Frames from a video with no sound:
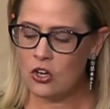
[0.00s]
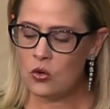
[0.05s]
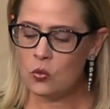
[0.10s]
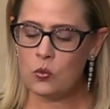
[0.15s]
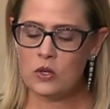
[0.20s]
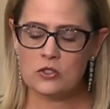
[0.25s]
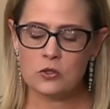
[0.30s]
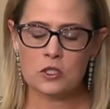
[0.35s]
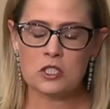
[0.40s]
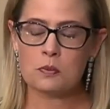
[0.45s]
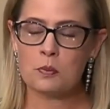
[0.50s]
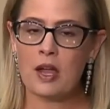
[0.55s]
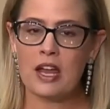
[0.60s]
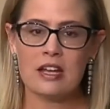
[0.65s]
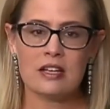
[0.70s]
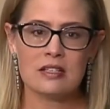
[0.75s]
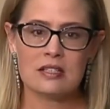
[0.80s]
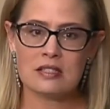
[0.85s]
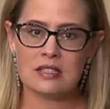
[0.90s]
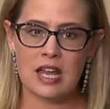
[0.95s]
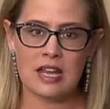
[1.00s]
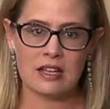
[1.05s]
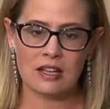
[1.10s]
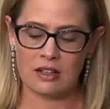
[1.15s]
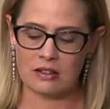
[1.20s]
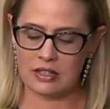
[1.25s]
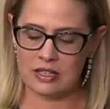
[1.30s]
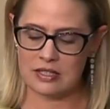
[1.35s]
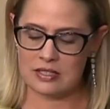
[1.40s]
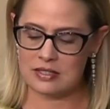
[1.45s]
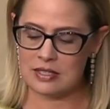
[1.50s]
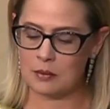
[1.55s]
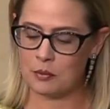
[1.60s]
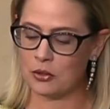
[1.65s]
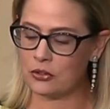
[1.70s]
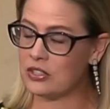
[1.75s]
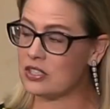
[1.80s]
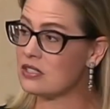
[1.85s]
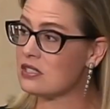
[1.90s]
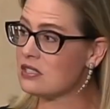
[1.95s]
which was painstakingly
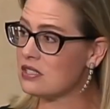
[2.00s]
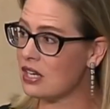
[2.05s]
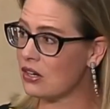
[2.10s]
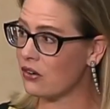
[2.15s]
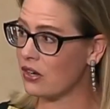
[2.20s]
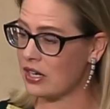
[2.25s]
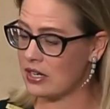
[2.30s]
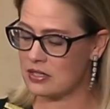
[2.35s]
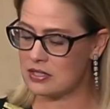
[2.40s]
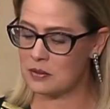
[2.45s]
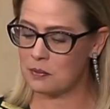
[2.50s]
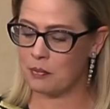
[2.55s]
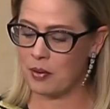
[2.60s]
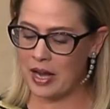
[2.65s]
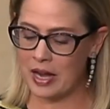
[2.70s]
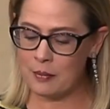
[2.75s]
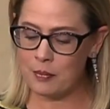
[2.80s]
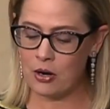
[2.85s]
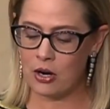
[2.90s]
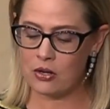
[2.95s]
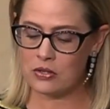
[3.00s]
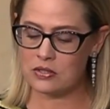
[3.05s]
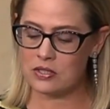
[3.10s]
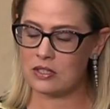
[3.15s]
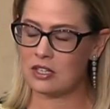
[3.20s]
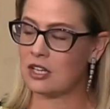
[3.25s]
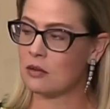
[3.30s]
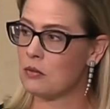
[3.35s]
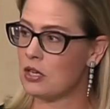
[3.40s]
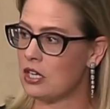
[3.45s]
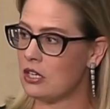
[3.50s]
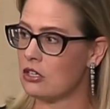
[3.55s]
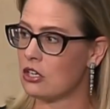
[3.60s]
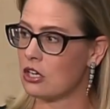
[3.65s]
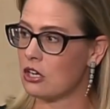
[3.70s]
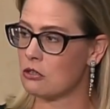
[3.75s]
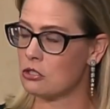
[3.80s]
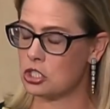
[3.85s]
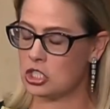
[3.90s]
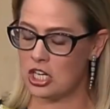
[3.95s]
assembled in serious bipartisan committee
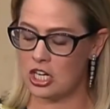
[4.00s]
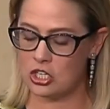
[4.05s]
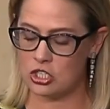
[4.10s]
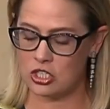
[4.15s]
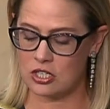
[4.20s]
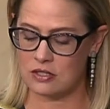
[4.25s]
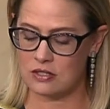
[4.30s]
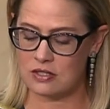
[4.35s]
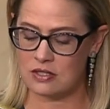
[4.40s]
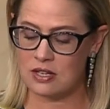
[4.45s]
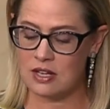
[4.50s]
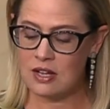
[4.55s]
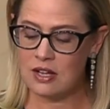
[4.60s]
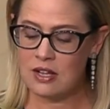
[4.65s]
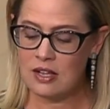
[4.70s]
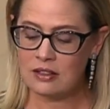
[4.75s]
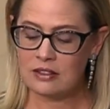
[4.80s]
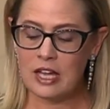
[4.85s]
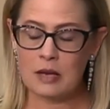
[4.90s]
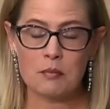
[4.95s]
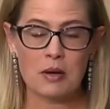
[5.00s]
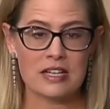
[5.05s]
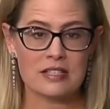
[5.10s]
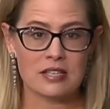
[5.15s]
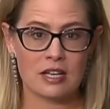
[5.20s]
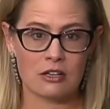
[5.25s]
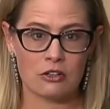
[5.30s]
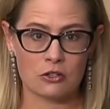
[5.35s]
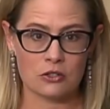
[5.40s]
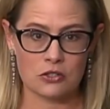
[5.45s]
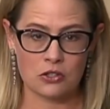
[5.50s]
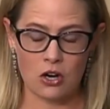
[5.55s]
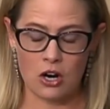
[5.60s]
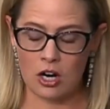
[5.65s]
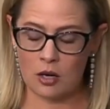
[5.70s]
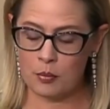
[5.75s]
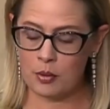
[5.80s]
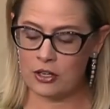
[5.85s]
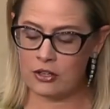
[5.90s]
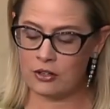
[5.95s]
negotiations led by Senators
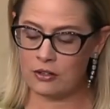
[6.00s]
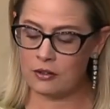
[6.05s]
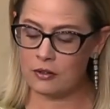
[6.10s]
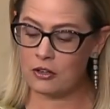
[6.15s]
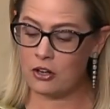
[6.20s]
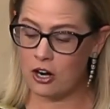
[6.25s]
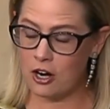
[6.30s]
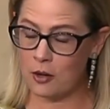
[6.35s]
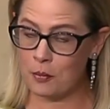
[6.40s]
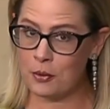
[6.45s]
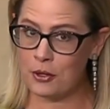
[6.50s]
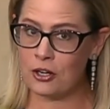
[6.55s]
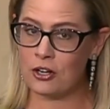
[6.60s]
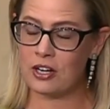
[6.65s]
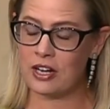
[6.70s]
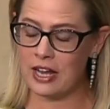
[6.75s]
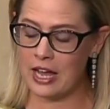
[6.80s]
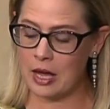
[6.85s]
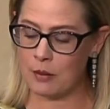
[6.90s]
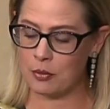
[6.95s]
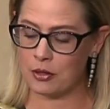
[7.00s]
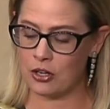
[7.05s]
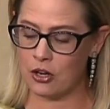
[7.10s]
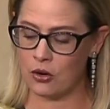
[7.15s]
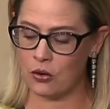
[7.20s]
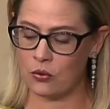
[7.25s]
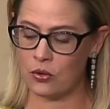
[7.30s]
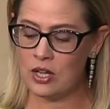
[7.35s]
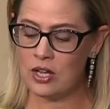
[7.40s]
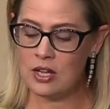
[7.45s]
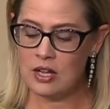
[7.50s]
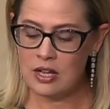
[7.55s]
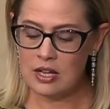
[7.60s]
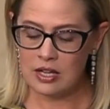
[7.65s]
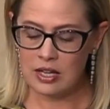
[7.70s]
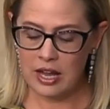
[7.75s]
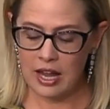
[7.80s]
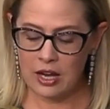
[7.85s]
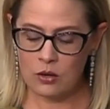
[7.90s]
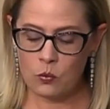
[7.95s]
Carper, Capito,
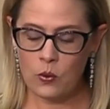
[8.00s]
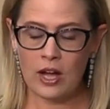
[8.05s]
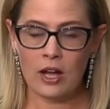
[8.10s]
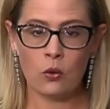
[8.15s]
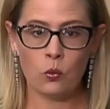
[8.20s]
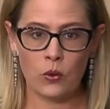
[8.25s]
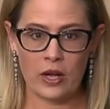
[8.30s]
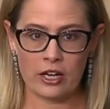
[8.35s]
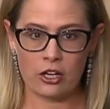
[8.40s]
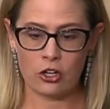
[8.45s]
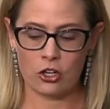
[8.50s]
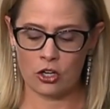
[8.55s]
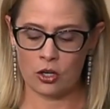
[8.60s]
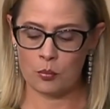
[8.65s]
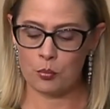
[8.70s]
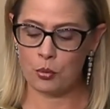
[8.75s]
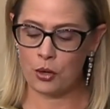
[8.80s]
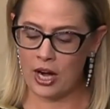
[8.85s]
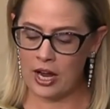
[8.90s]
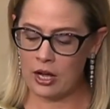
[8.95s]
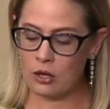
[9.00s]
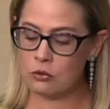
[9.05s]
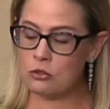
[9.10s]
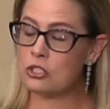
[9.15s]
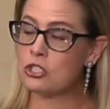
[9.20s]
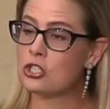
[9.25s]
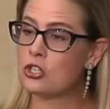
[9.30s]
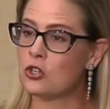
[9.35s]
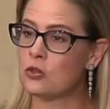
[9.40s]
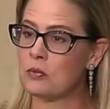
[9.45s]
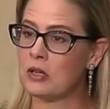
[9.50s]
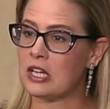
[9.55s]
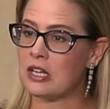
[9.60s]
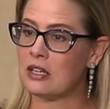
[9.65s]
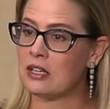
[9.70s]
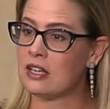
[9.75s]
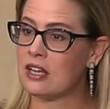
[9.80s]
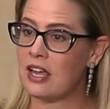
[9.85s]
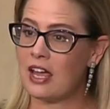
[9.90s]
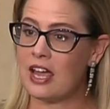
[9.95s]
Cantwell, Wicker, Brown,
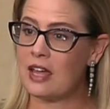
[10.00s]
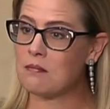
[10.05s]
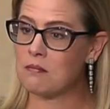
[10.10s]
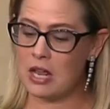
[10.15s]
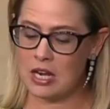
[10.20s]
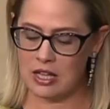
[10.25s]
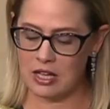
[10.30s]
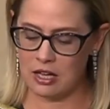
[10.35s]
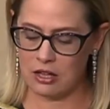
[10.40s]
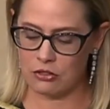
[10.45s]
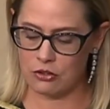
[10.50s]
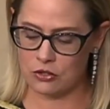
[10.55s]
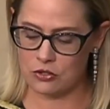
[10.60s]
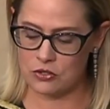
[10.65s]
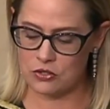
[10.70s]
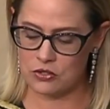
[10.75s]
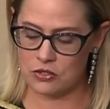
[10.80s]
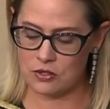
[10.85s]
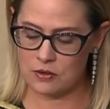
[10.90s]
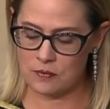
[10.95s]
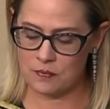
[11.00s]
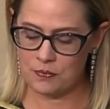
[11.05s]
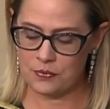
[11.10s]
Toomey, and many others.